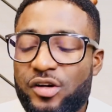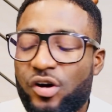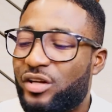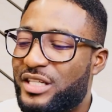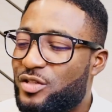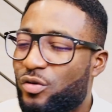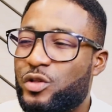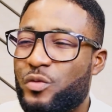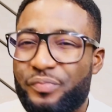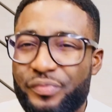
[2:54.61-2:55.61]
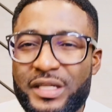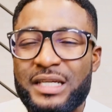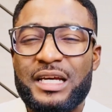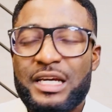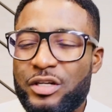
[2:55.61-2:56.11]
God is going to
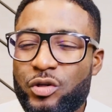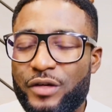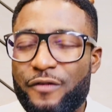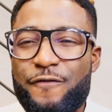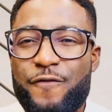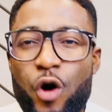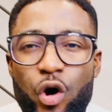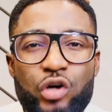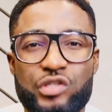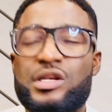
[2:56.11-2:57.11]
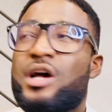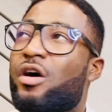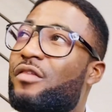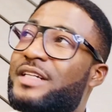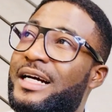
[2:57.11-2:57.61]
bring, you know, the force
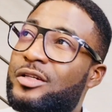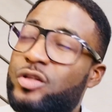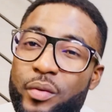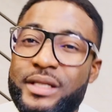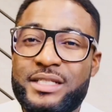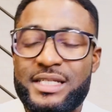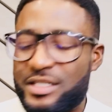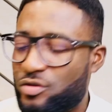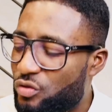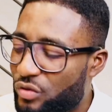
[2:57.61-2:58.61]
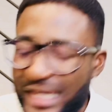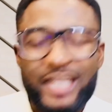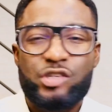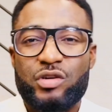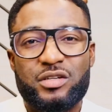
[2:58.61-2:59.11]
of the anointing is going to
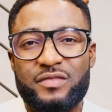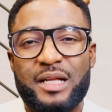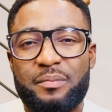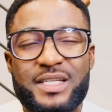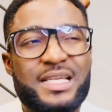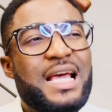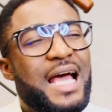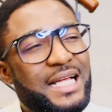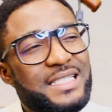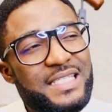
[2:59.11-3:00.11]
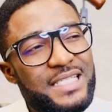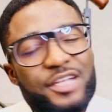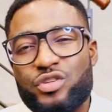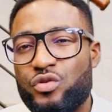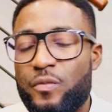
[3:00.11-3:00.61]
get you out of that place and
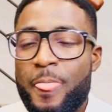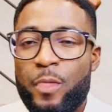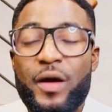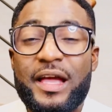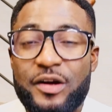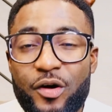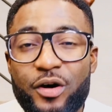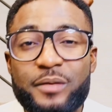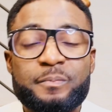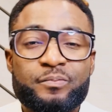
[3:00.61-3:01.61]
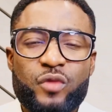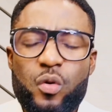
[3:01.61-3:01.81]
set you where God